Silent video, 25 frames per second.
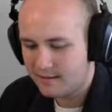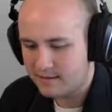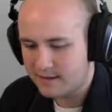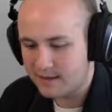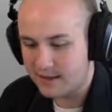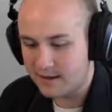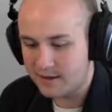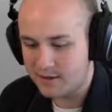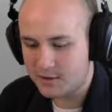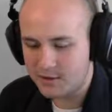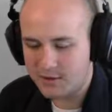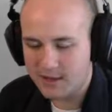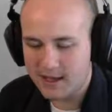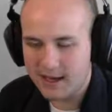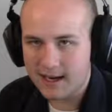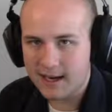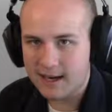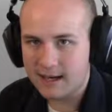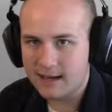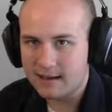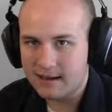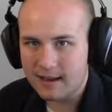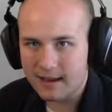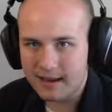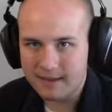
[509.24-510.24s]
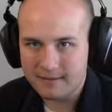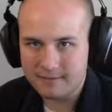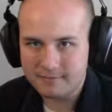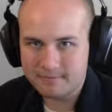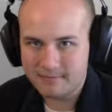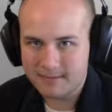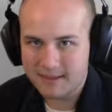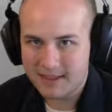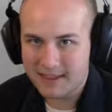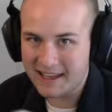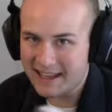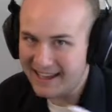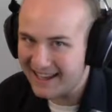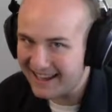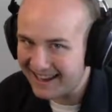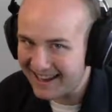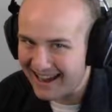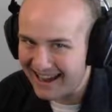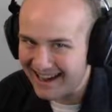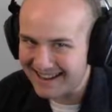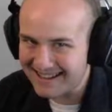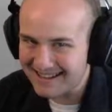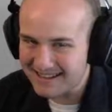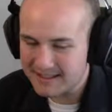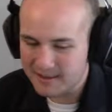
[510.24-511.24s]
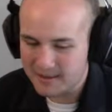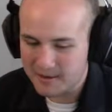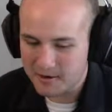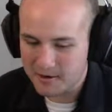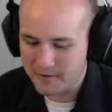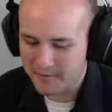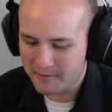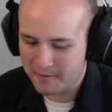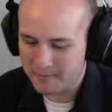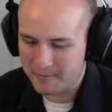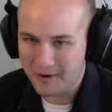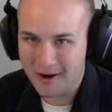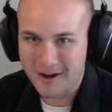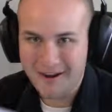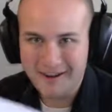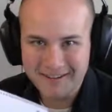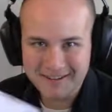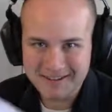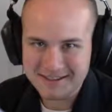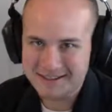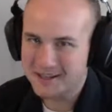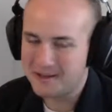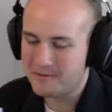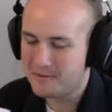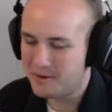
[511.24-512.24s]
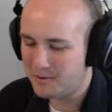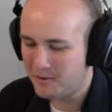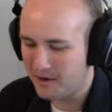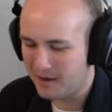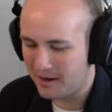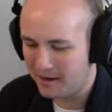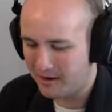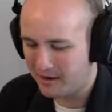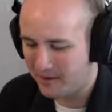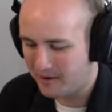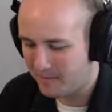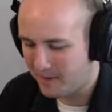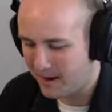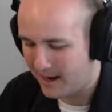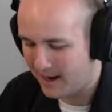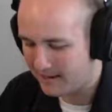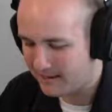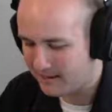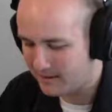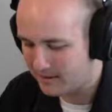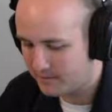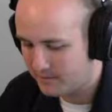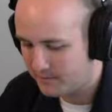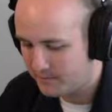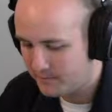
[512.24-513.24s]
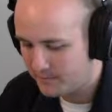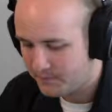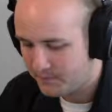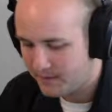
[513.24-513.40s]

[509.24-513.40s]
didn't do that, and I think I got it, so if I'm wrong, that's going to be what I'm going to go back to.